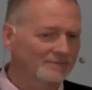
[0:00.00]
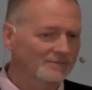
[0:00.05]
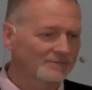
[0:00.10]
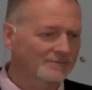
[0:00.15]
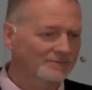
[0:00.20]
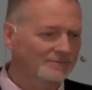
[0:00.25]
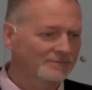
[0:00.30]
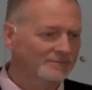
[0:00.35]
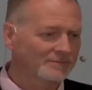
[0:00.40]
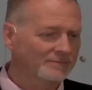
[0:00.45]

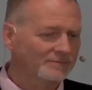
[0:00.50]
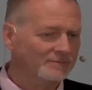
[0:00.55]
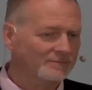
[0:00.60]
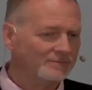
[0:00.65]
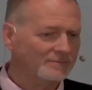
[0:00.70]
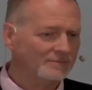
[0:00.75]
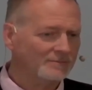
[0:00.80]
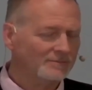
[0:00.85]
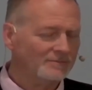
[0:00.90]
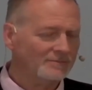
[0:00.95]

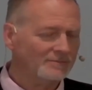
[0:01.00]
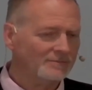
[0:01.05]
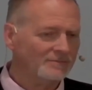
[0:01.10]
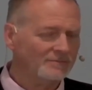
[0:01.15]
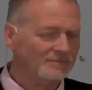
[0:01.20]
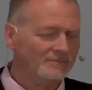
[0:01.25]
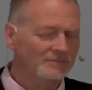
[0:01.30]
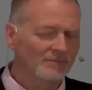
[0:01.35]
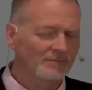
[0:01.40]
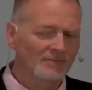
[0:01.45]

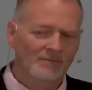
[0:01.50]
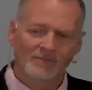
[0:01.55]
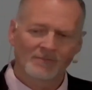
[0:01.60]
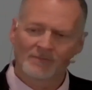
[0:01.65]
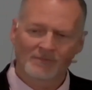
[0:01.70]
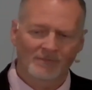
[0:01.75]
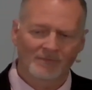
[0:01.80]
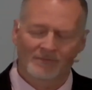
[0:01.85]
No one is speaking in this clip.